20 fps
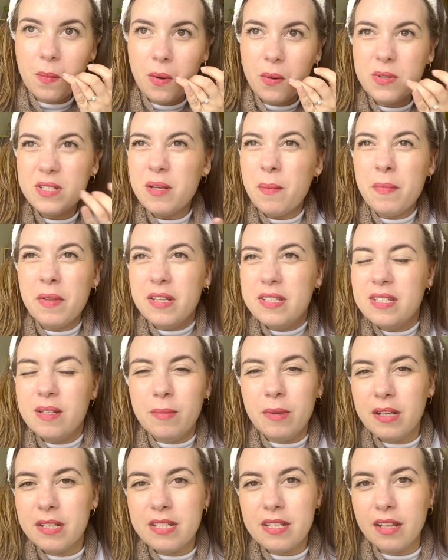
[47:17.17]
Or something
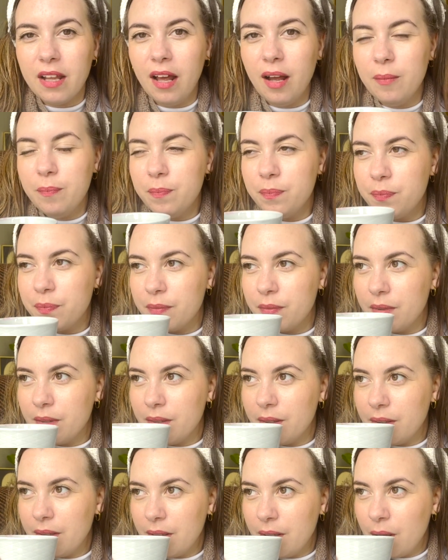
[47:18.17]
similar to that.
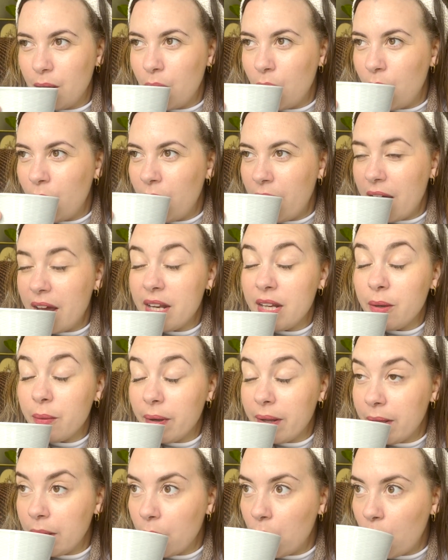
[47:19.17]

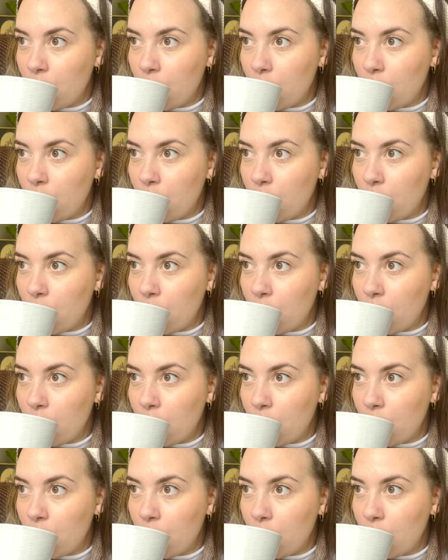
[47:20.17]
Anyway.